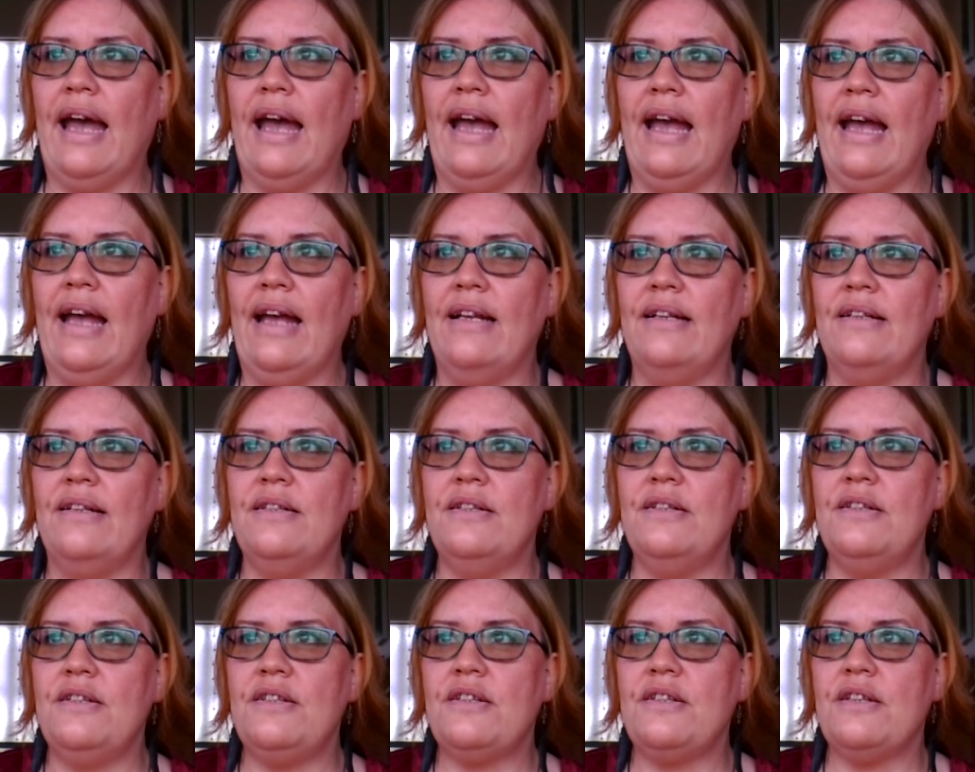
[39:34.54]

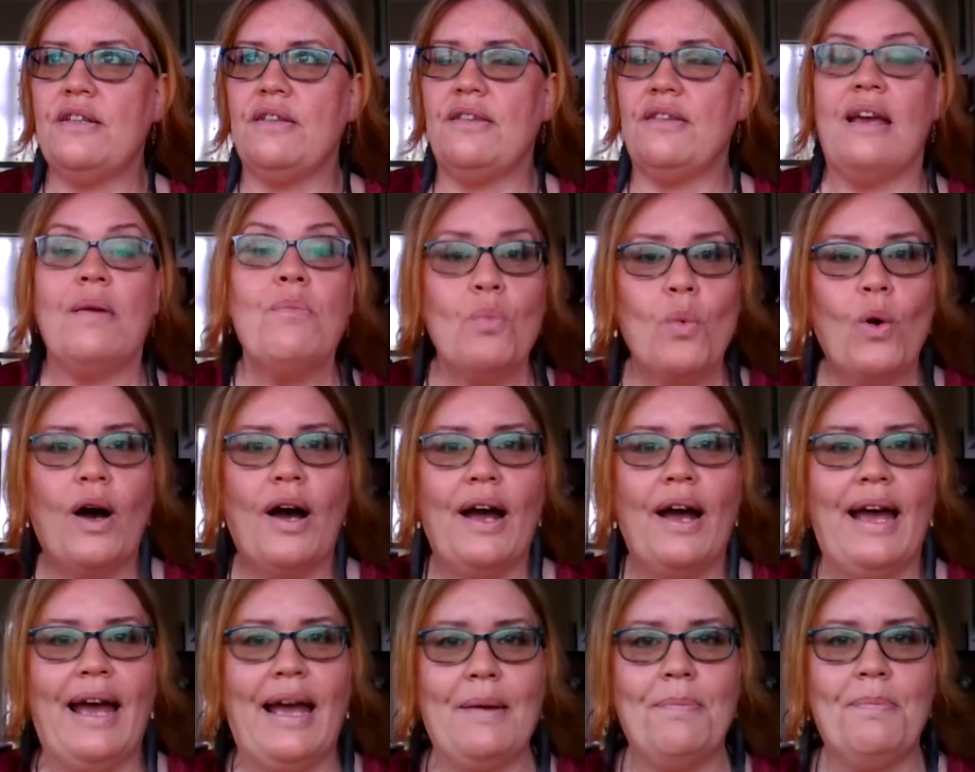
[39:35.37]
And then
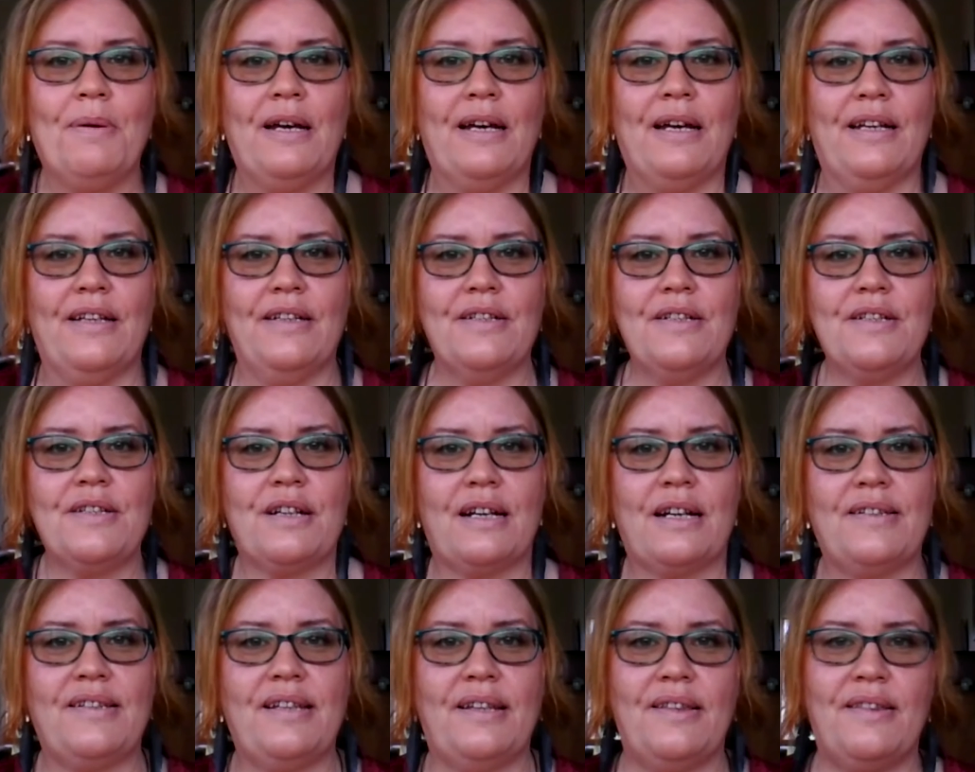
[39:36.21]
what
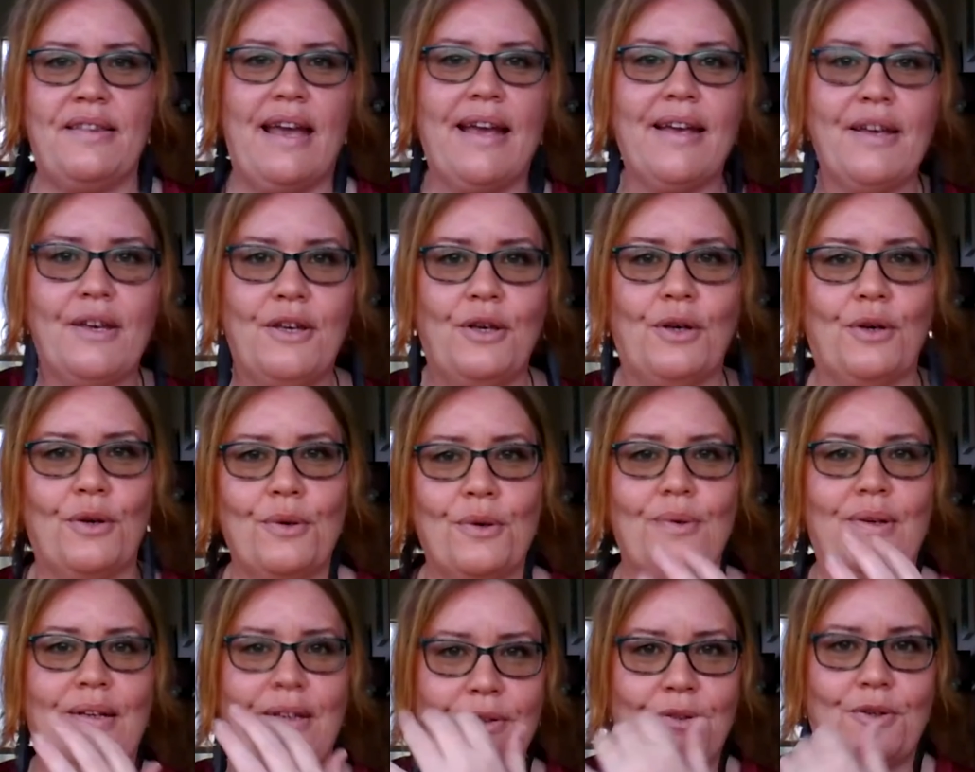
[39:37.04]
happened, I said, thank
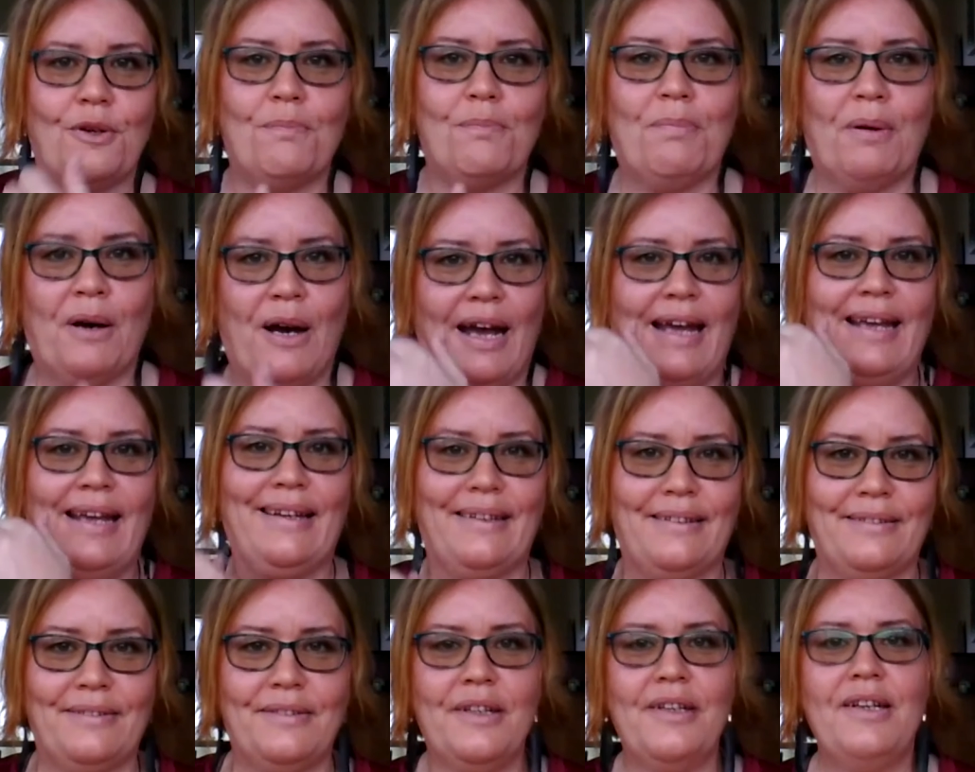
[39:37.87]
you and
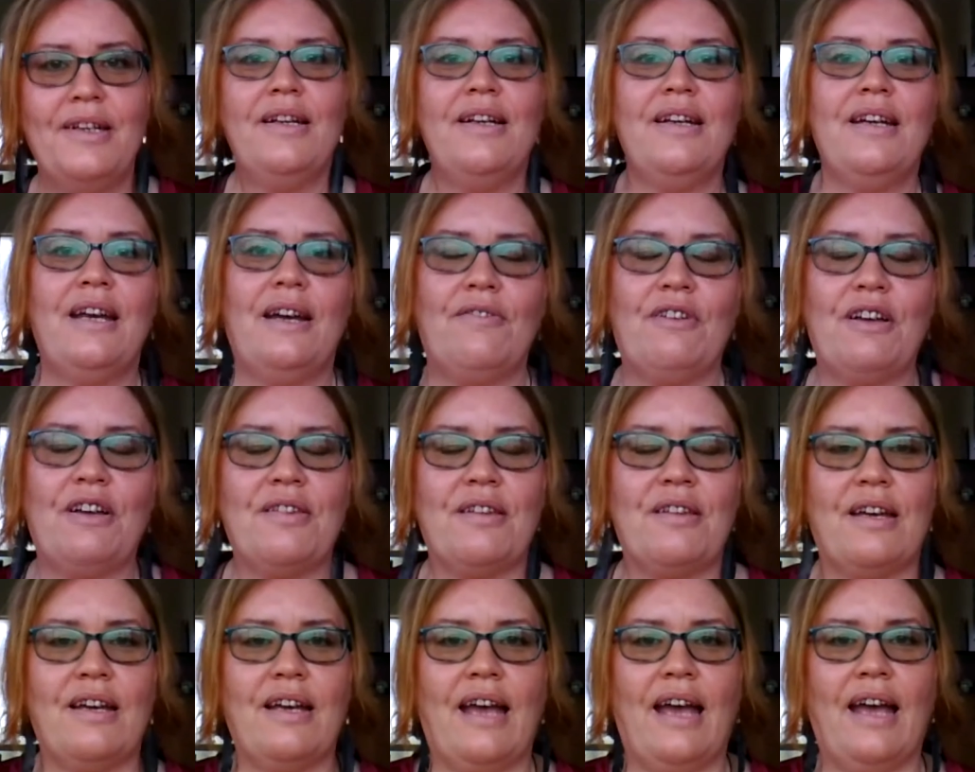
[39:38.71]
goodbye and
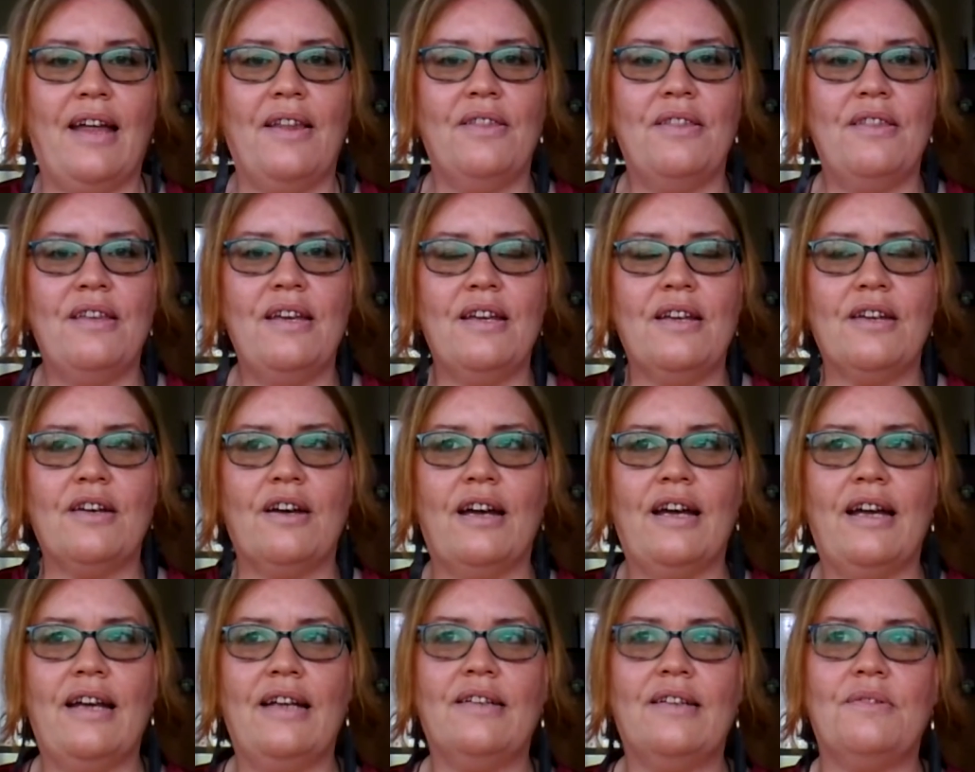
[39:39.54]
everything. And
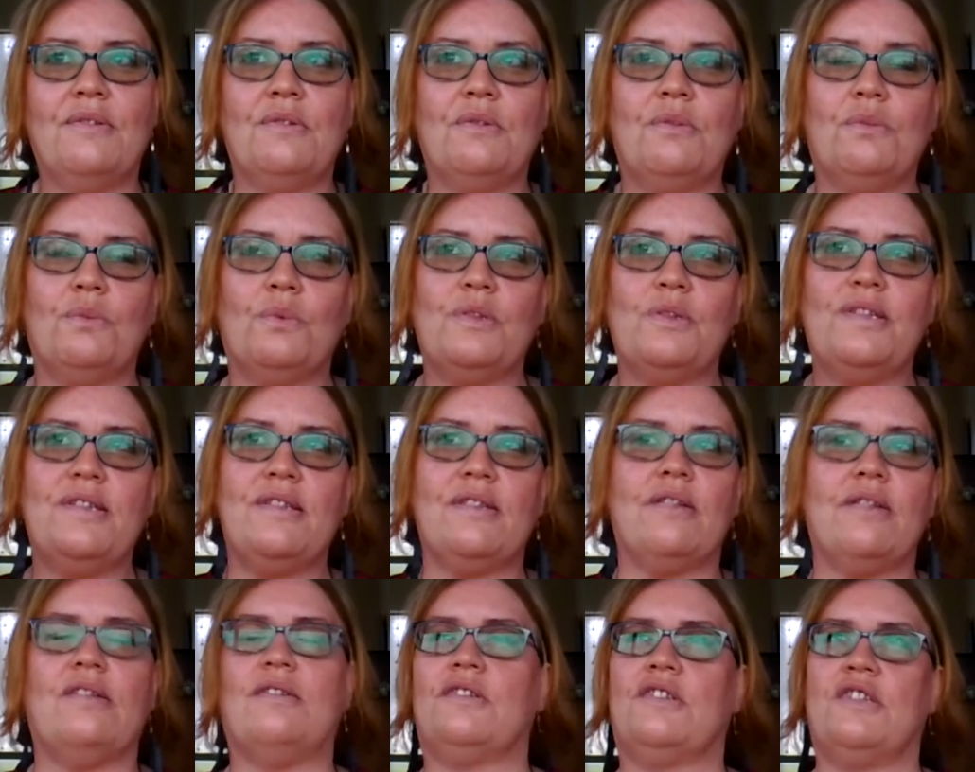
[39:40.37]
then I
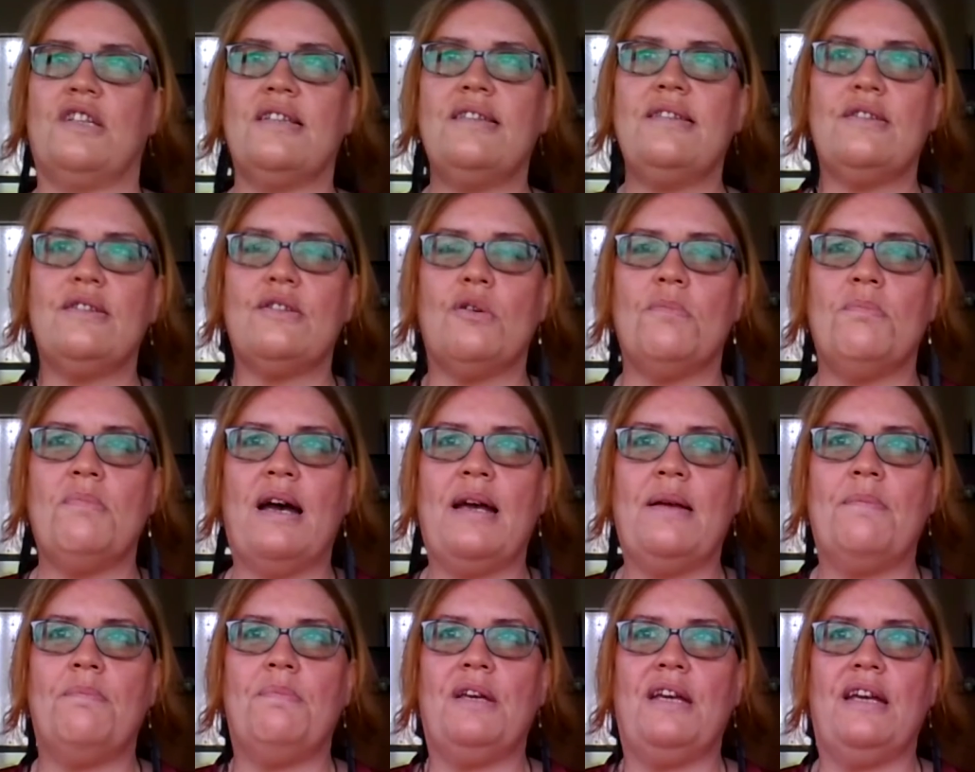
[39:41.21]
was just
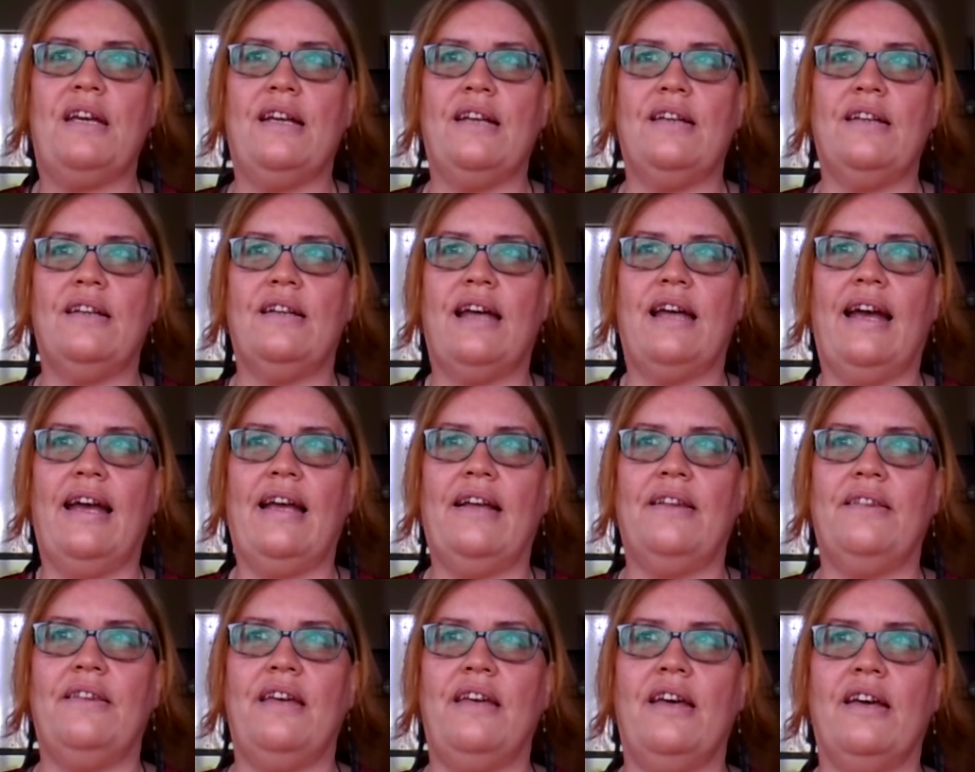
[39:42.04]
on my bed,
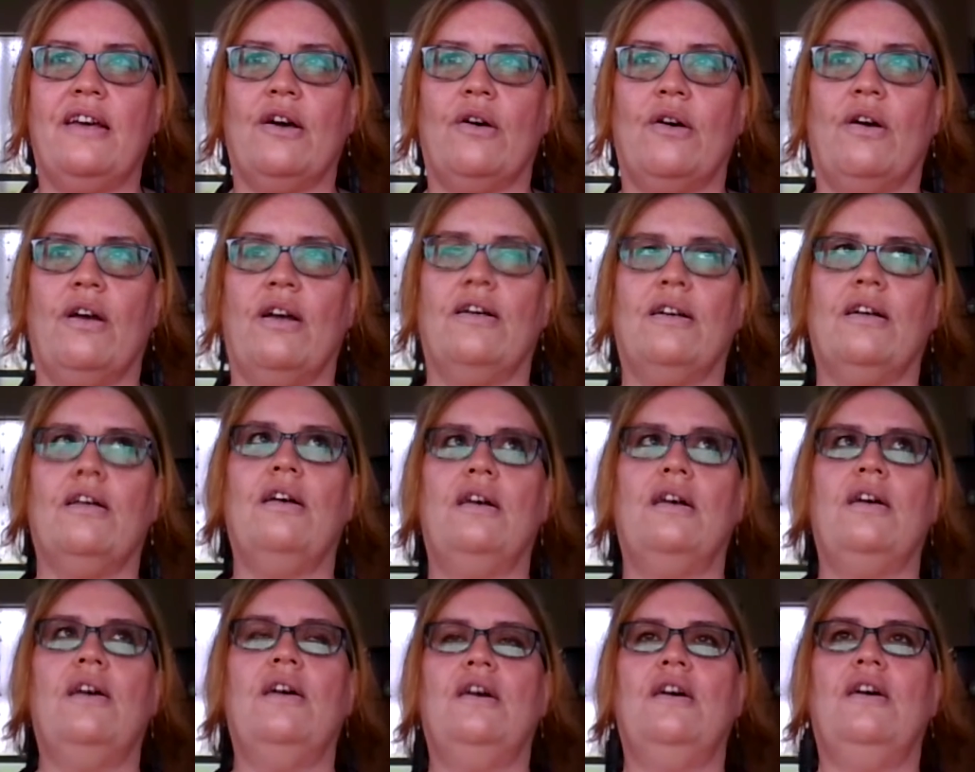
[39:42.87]
laying there
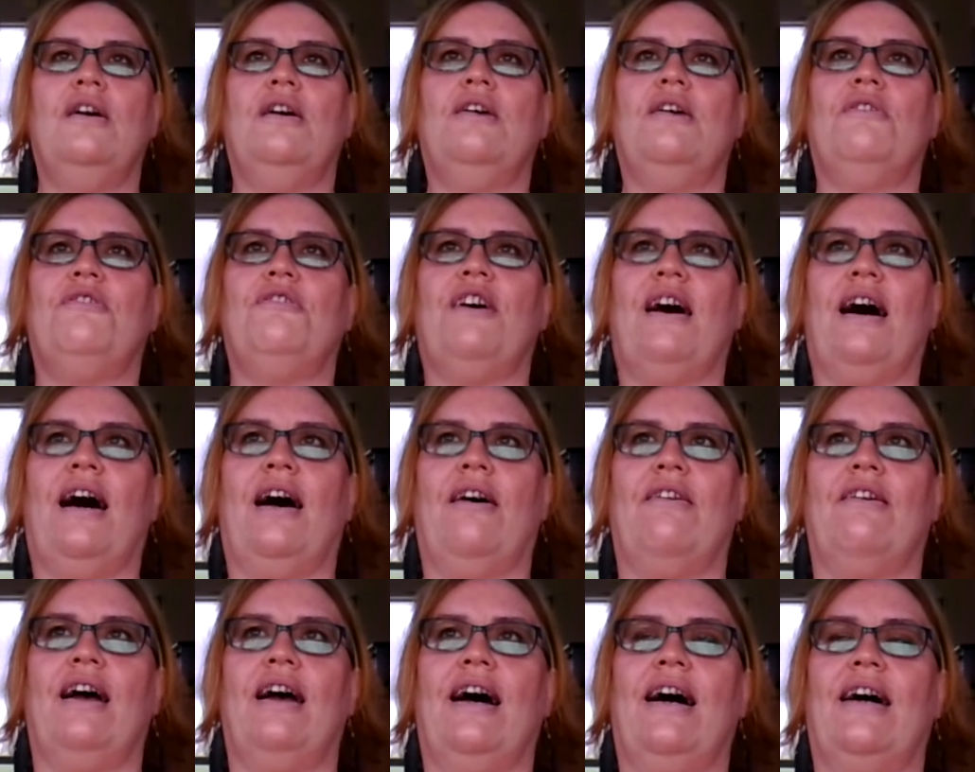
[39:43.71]
going
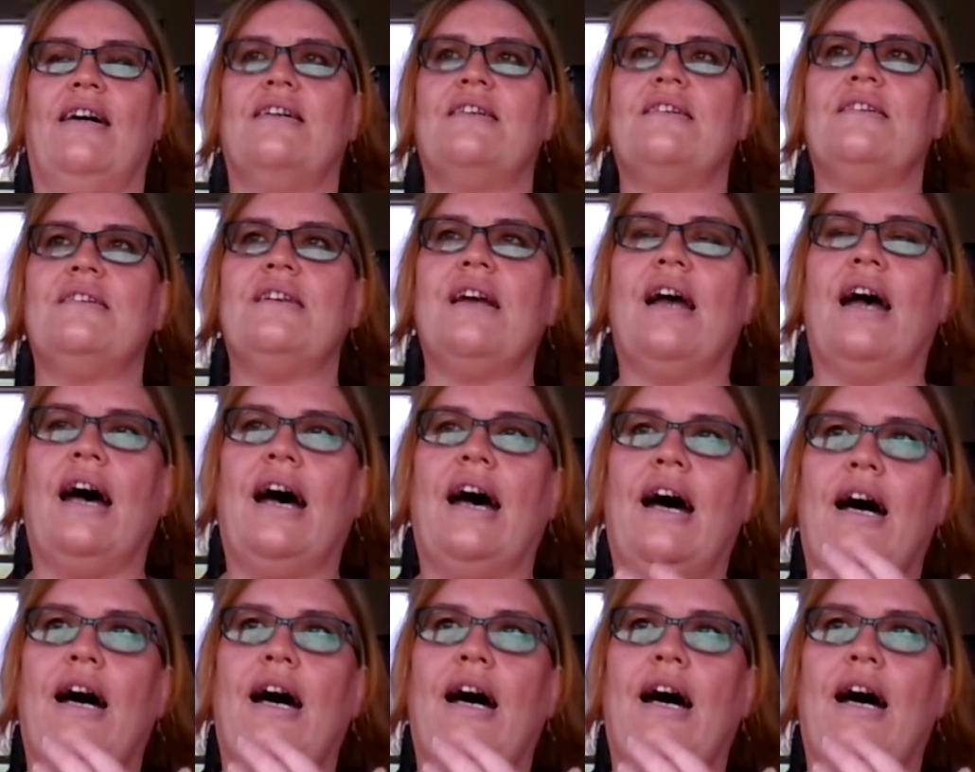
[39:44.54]
far out.